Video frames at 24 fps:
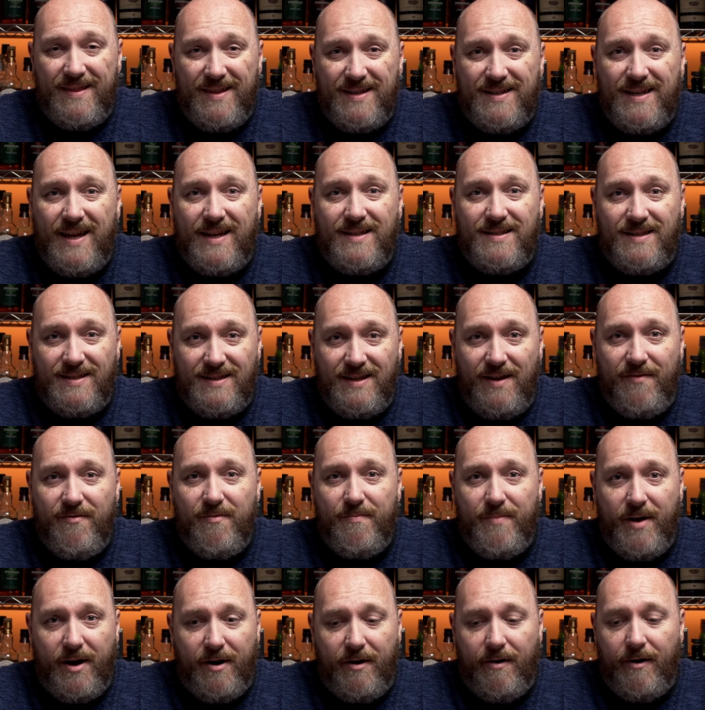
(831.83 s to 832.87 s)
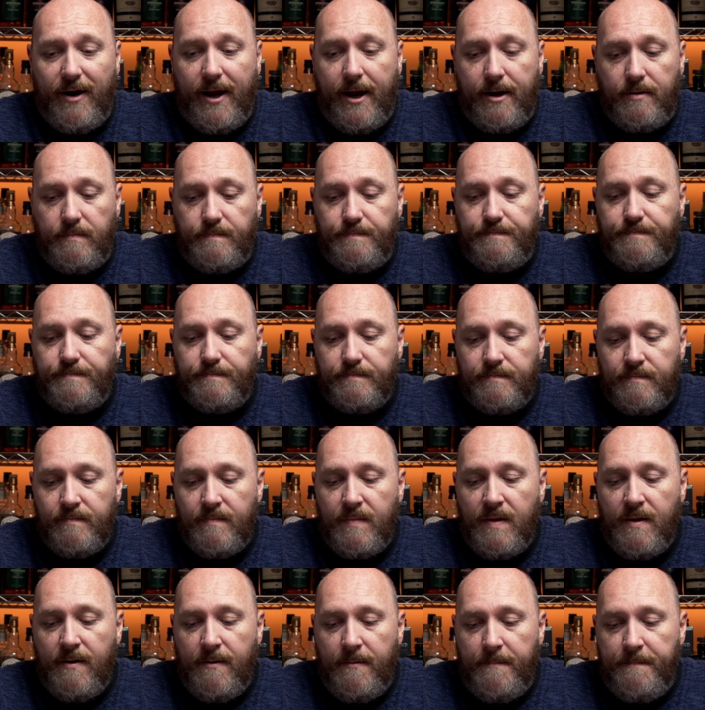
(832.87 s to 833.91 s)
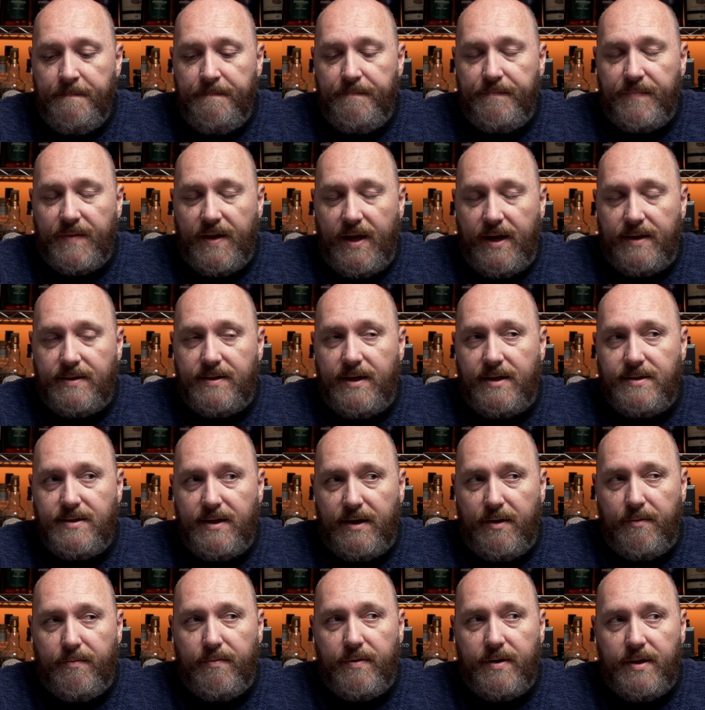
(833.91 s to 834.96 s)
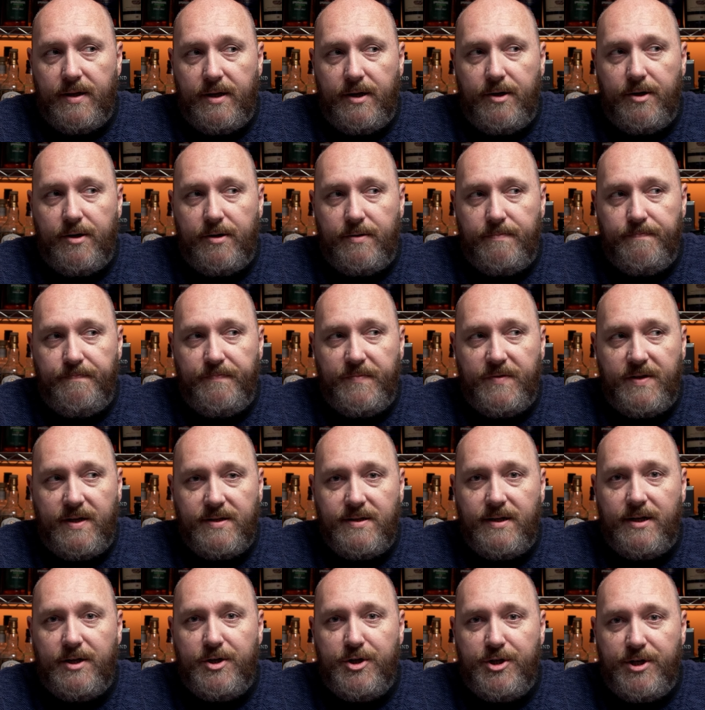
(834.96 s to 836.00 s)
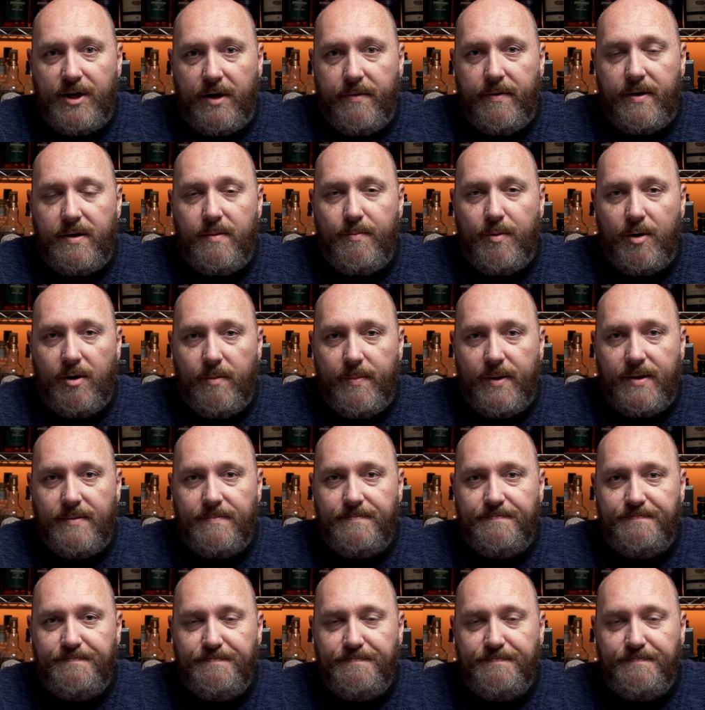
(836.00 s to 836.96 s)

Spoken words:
taste is even better again. Yeah, it tastes like tastes like a sherried bourbon.